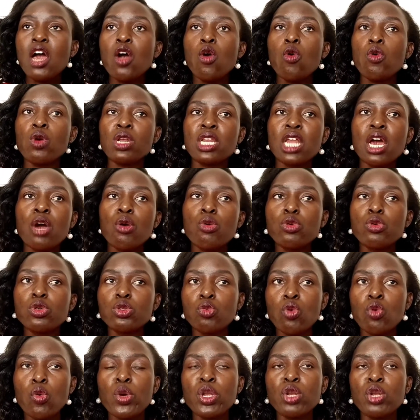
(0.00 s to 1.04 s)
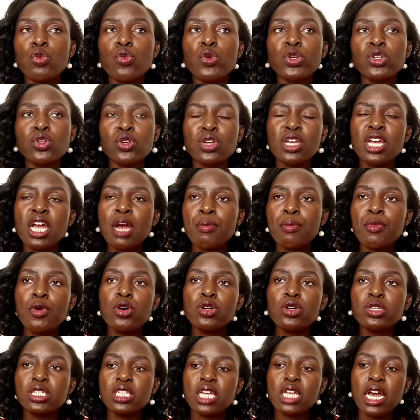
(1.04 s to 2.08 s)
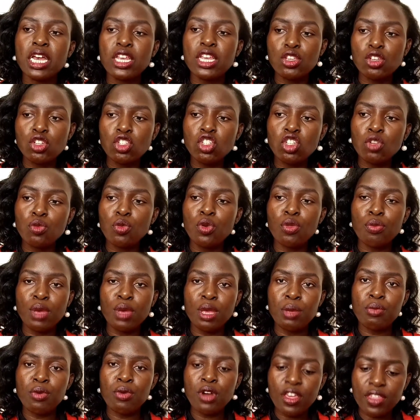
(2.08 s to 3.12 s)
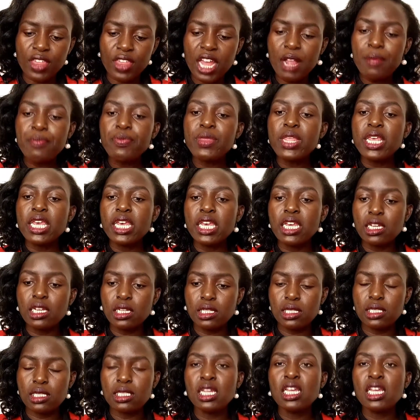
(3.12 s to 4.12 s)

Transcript: when we were talking about YouTube with my brother, is